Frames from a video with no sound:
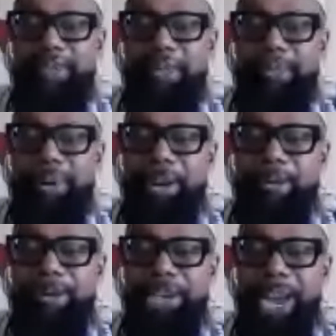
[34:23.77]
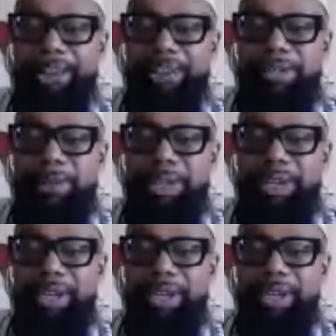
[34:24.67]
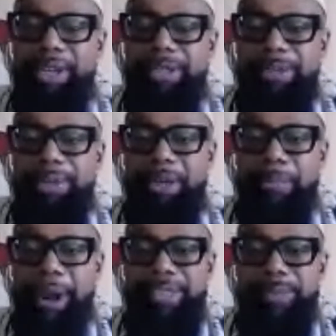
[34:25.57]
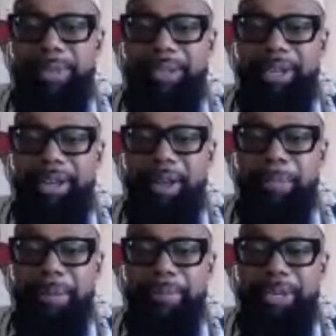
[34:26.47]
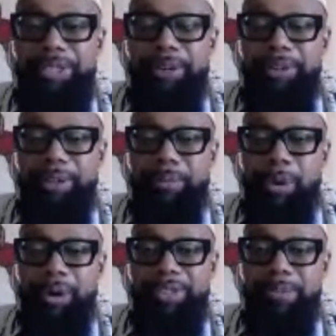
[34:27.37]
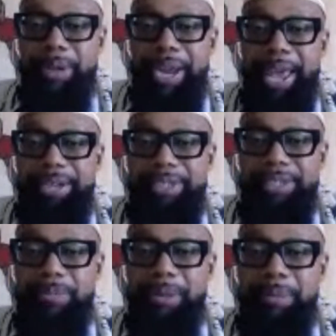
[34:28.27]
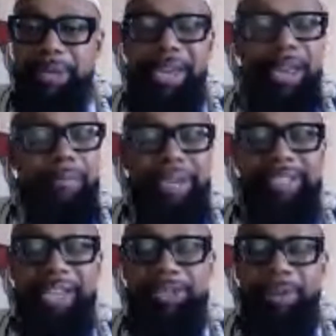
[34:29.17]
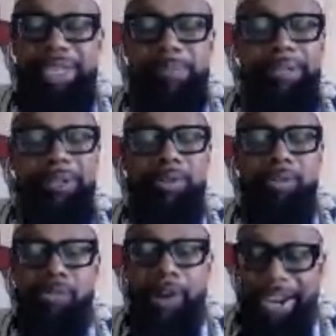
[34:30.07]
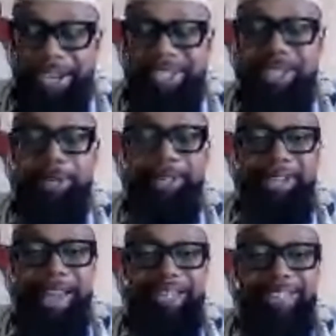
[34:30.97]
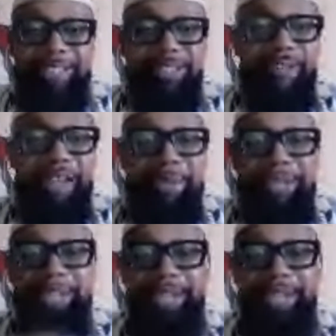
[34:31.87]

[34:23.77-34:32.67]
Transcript: you're free, and we'll chat this week so we can possibly link up. He certainly works in Manhattan, so maybe my schedule has been crazy with classes, family.